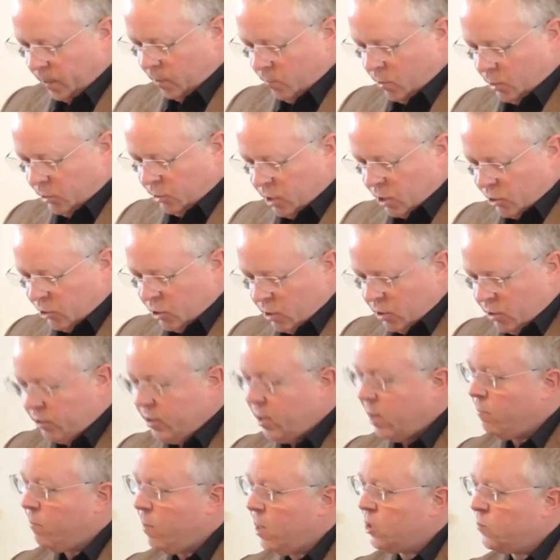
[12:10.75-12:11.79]
Petitions
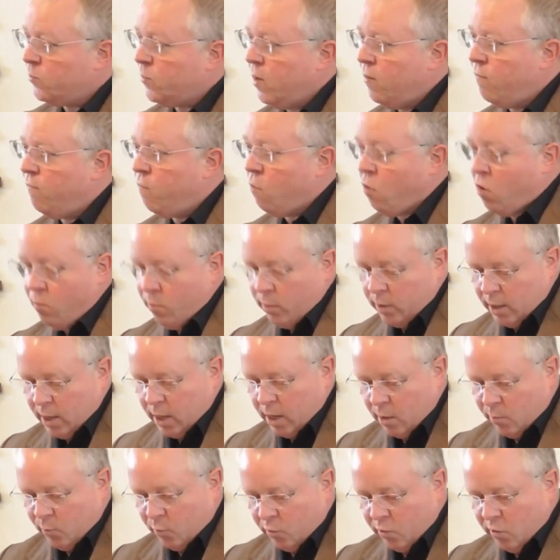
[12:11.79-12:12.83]
that must be
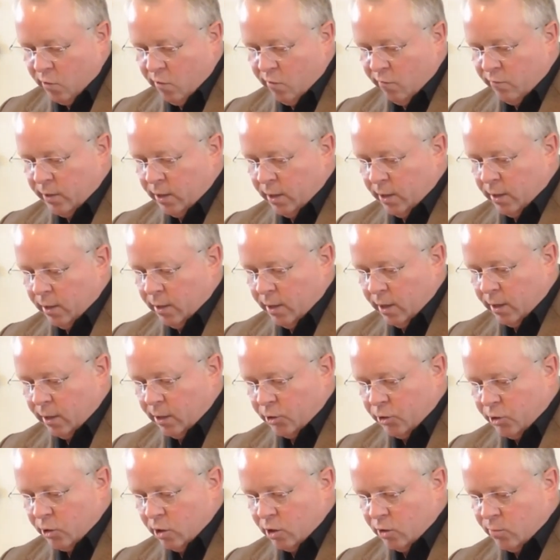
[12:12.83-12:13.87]
formally approved in a
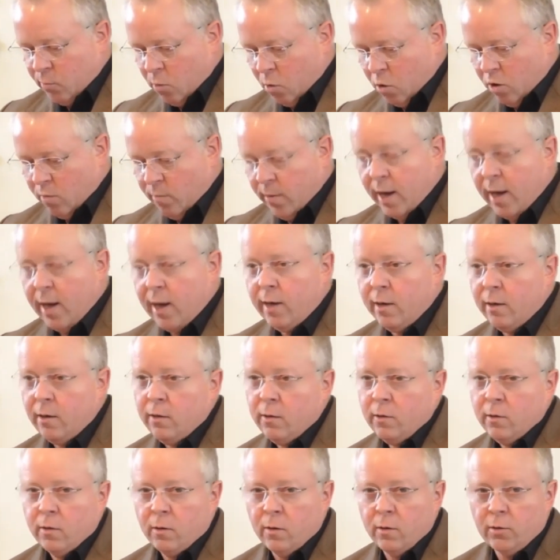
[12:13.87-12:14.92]
church board meeting
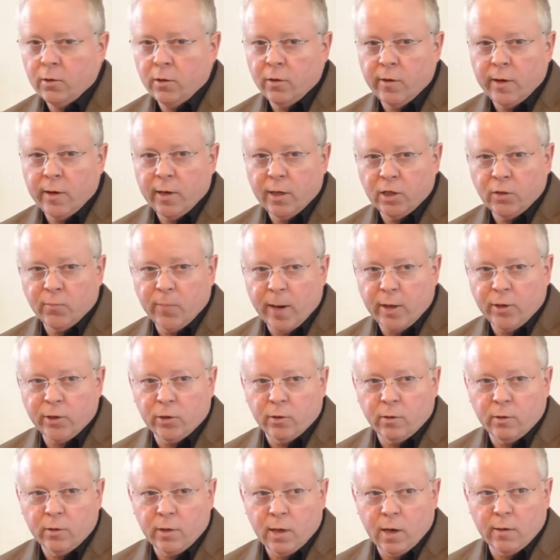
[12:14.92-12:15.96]
or during a
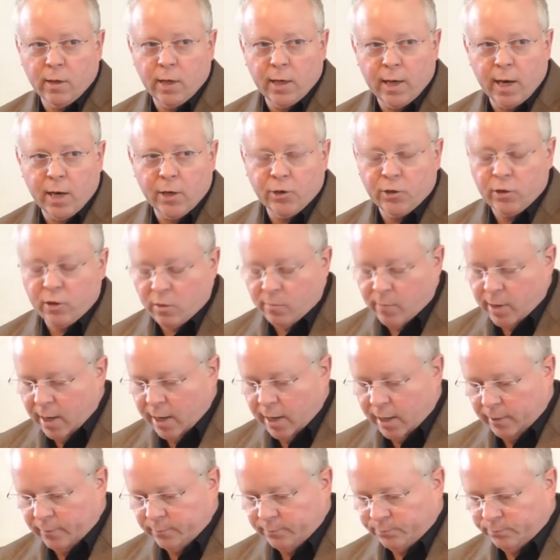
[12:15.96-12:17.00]
special congregational meeting.